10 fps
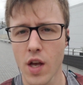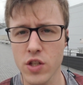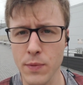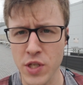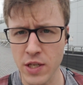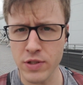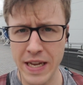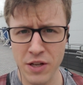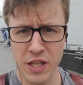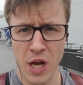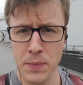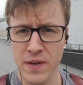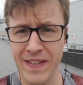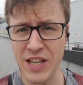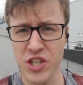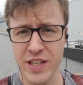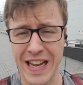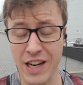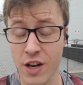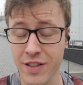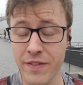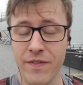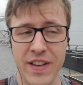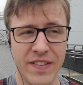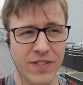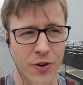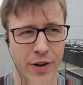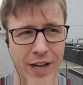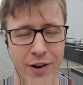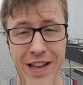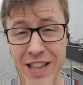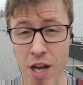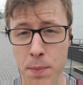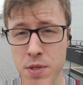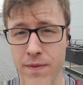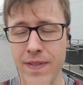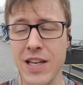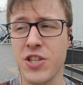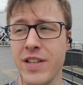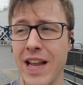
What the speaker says: So I'm just outside on the observation deck on the 5th floor here, and the observation